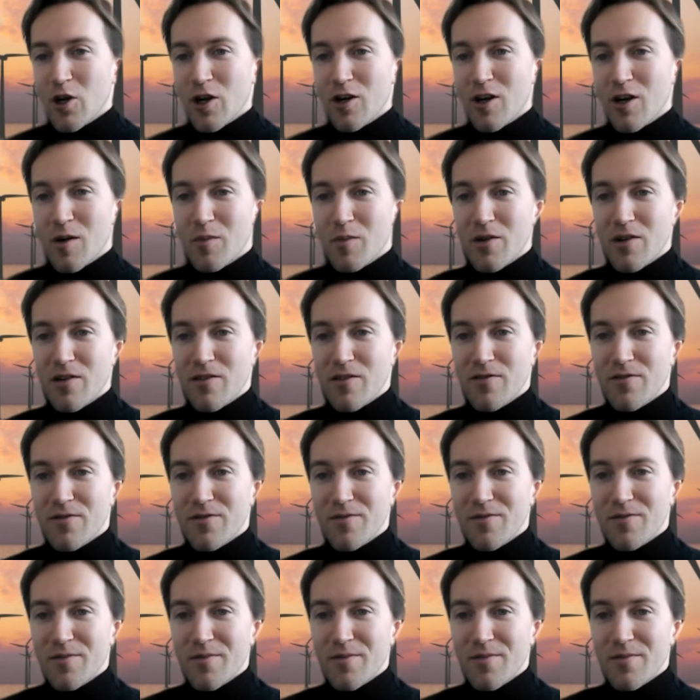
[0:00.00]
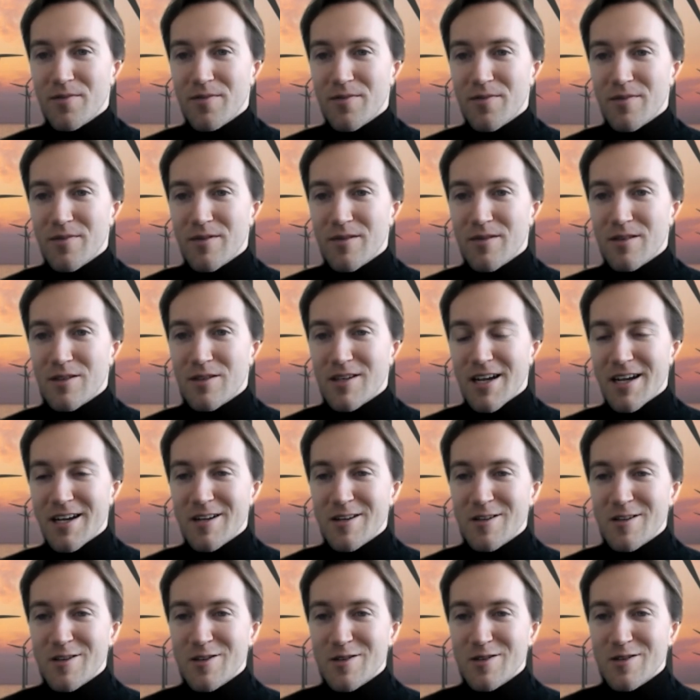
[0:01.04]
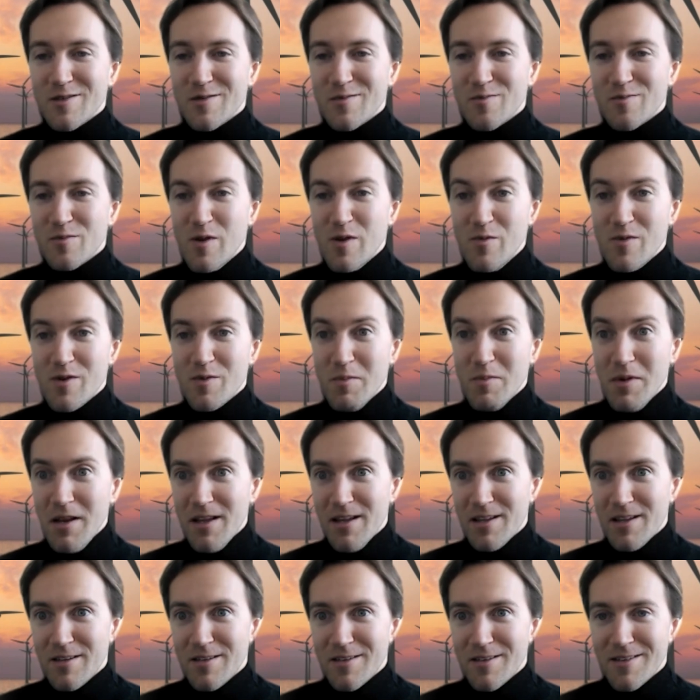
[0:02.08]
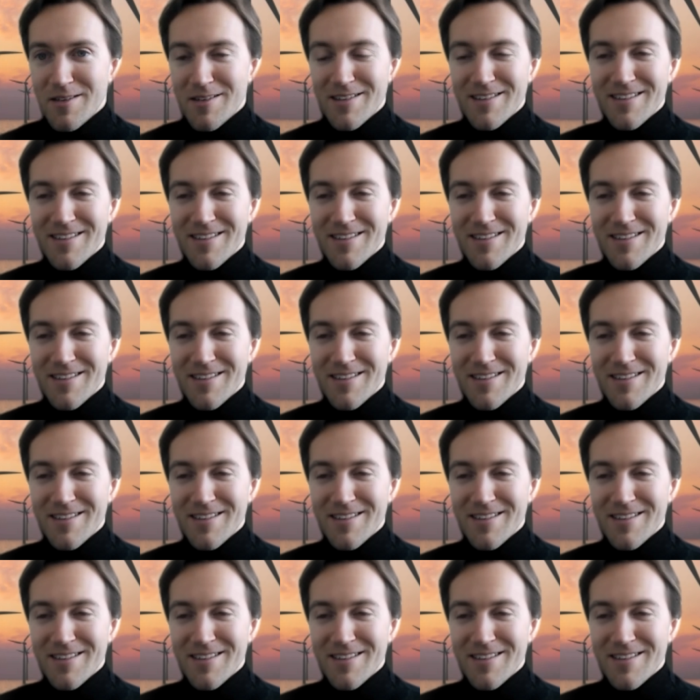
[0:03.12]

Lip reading: couple of seconds, maybe a minute,